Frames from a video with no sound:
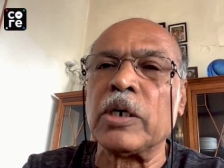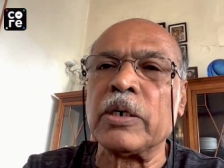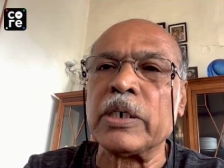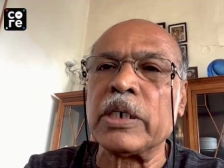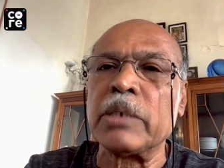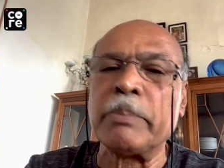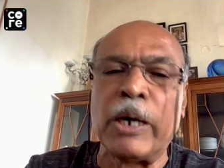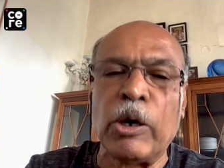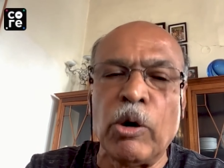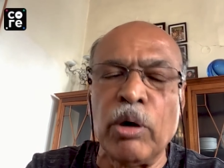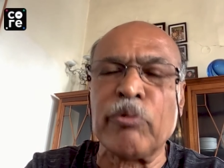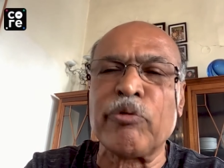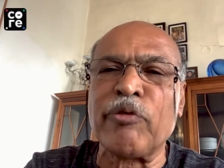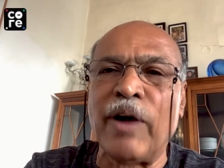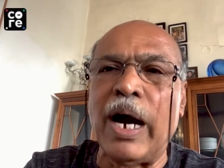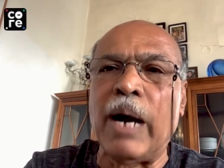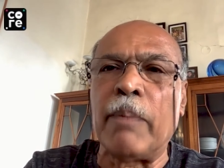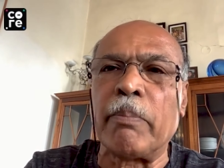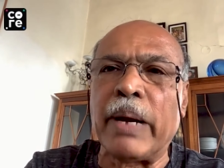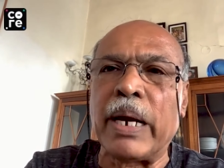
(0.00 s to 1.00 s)
In my own
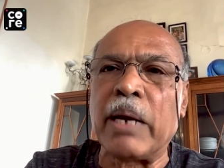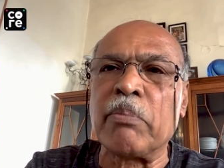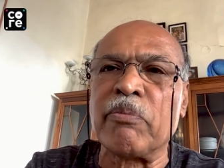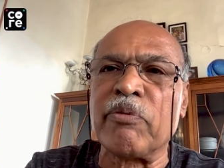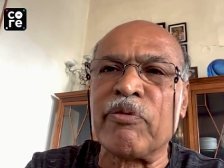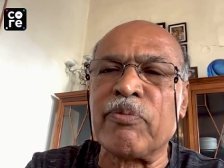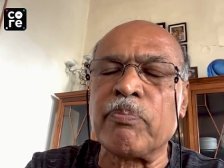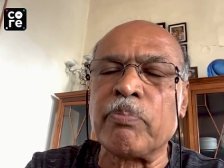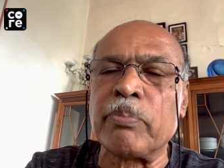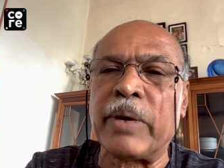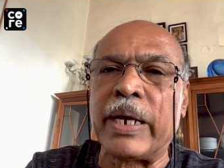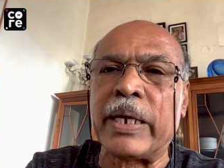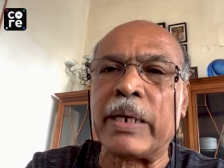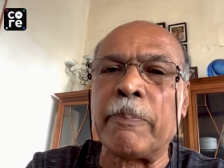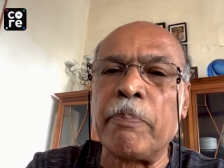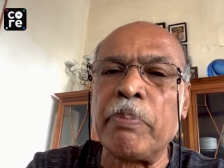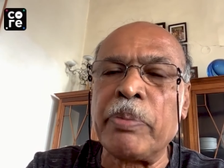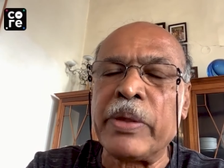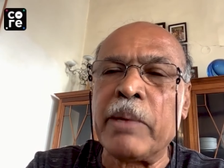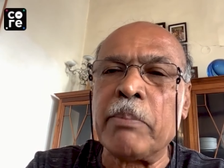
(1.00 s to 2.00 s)
farm, my, my,
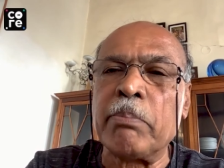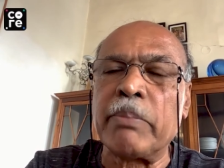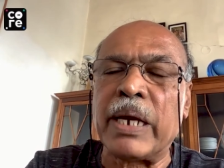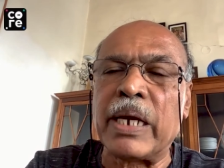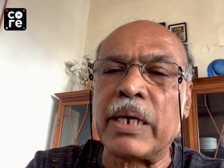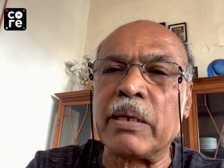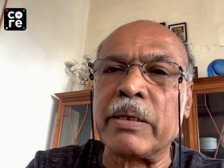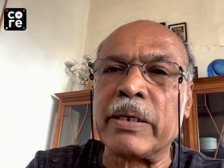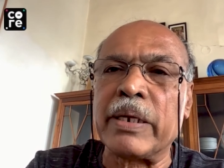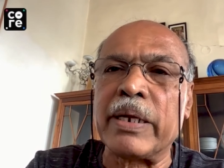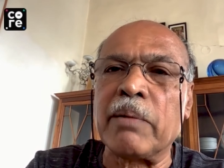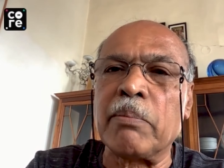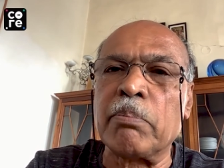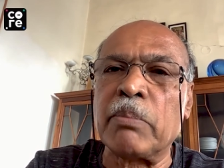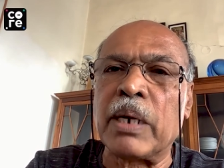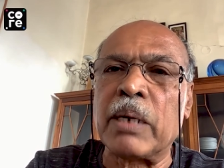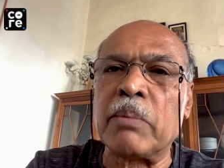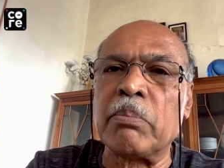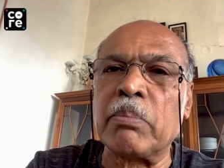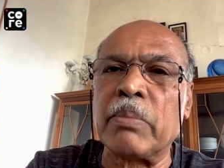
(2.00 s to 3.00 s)
my,
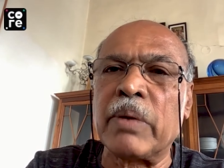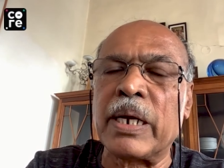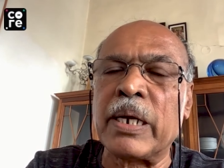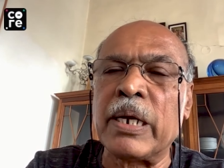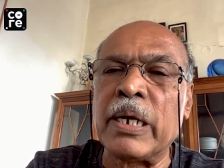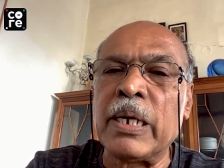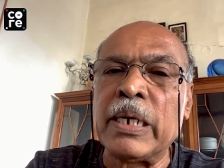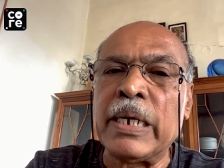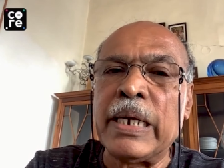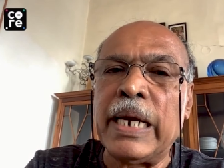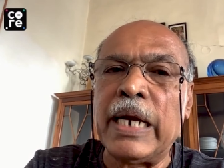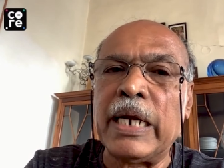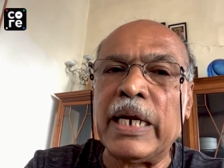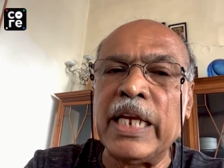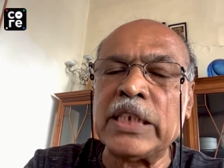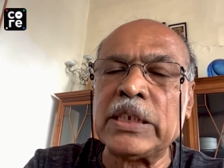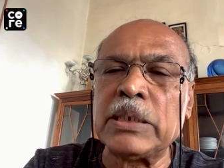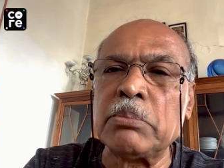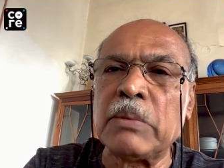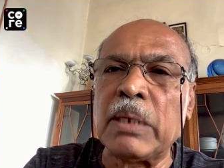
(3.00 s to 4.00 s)
my, my at
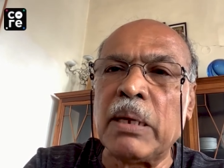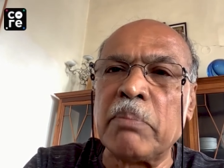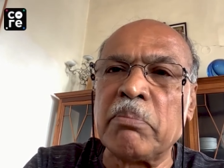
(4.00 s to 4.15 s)
least in the,